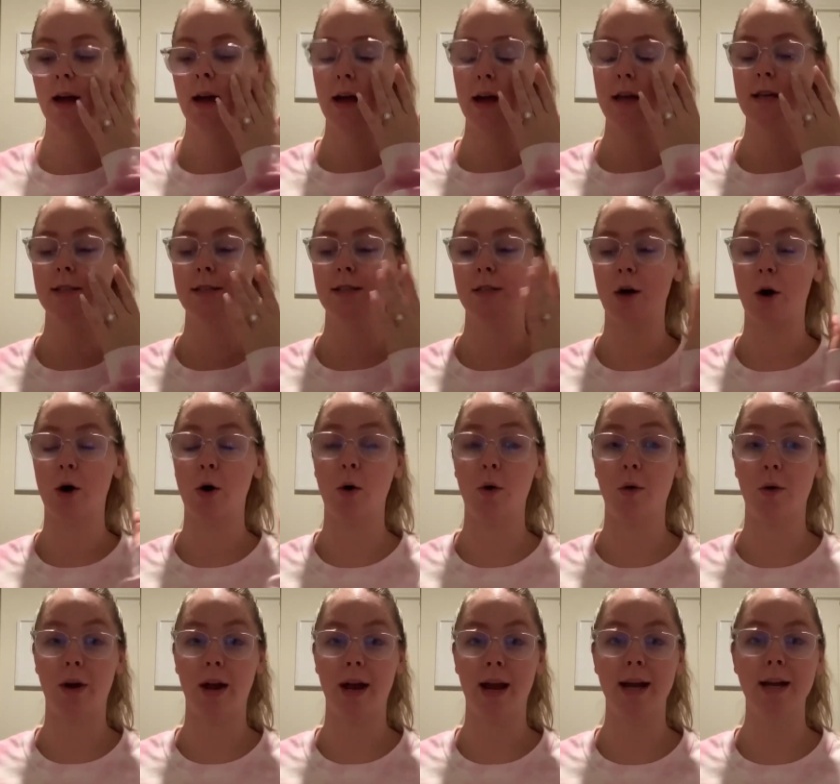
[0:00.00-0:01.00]

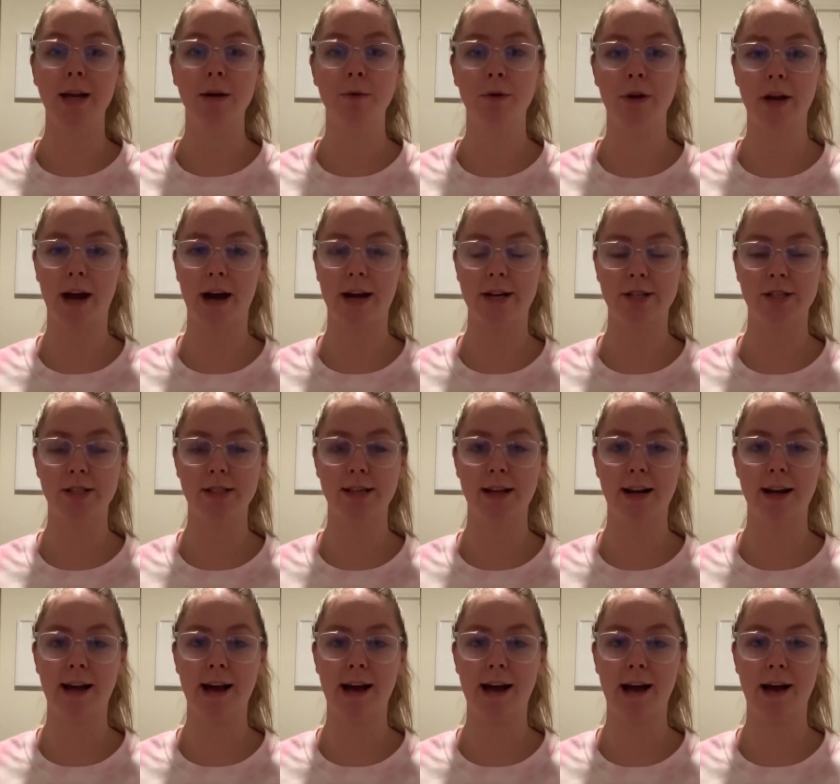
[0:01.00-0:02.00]
so any reactions that
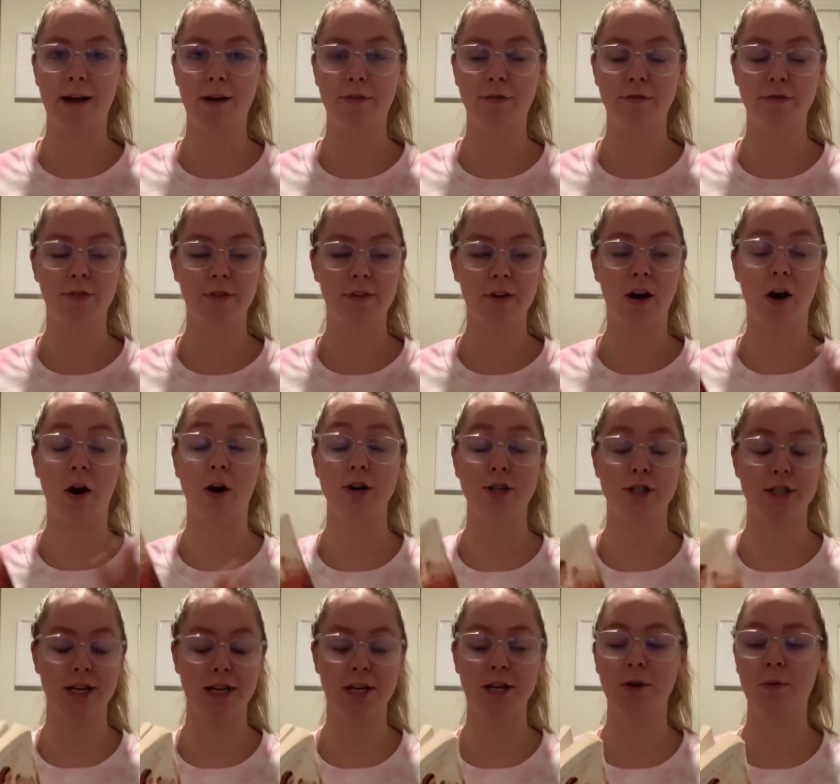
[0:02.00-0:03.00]
I have are
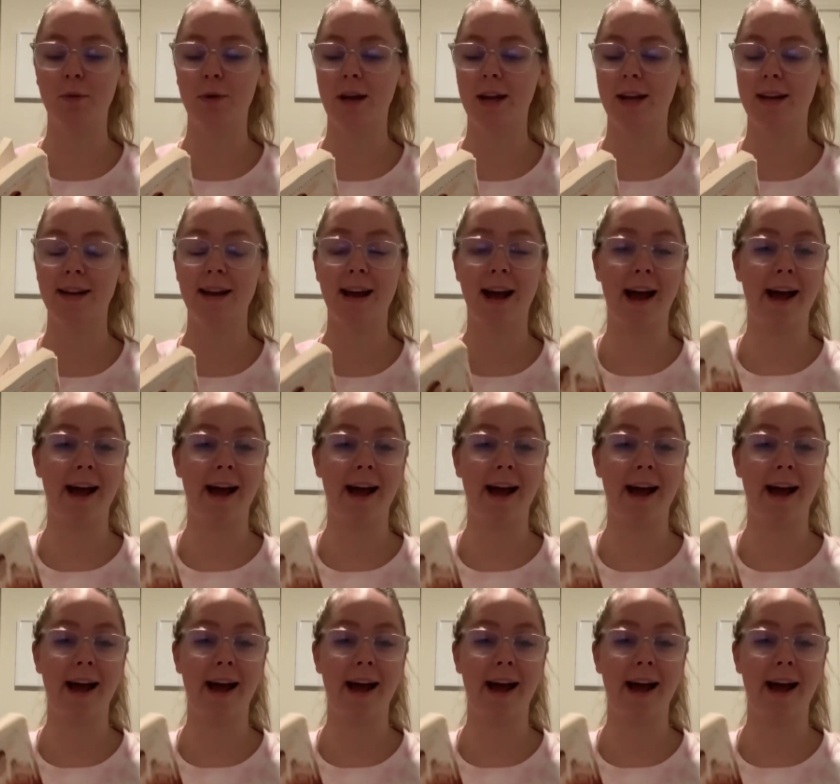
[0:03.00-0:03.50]
genuine.